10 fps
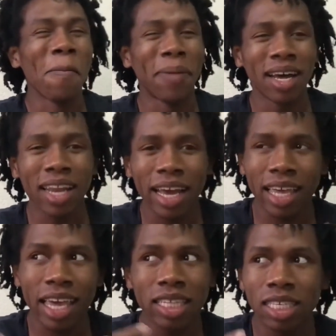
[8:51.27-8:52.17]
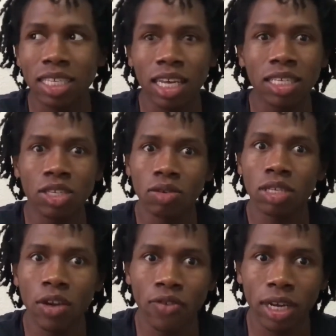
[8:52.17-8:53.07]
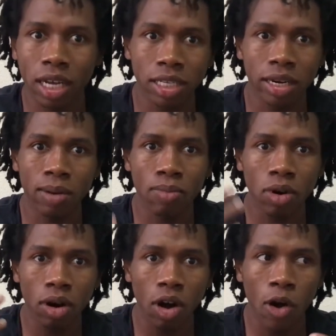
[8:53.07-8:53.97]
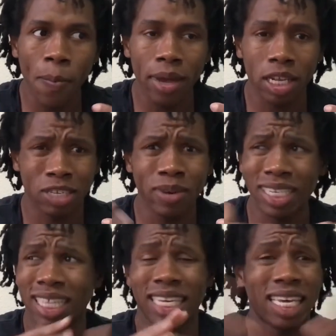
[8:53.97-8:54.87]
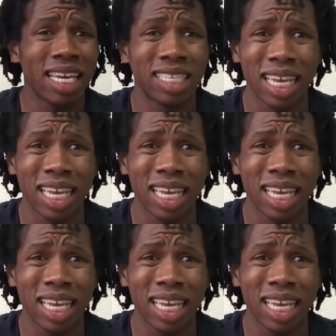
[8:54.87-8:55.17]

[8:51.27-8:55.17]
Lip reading: But like it's so different, because they're more open, especially the kids.